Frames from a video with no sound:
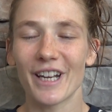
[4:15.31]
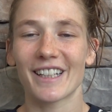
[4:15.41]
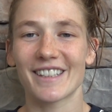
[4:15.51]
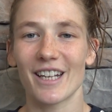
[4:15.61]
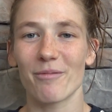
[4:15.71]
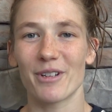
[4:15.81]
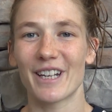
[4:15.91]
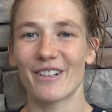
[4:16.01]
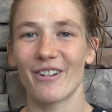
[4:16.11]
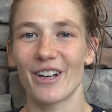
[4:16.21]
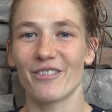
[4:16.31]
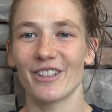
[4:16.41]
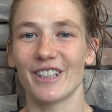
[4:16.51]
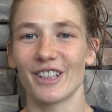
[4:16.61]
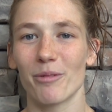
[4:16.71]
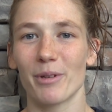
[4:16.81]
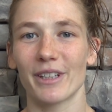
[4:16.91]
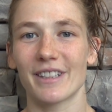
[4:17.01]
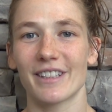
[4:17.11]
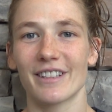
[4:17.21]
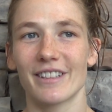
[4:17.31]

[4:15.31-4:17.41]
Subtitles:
next step to getting ready for the Olympics,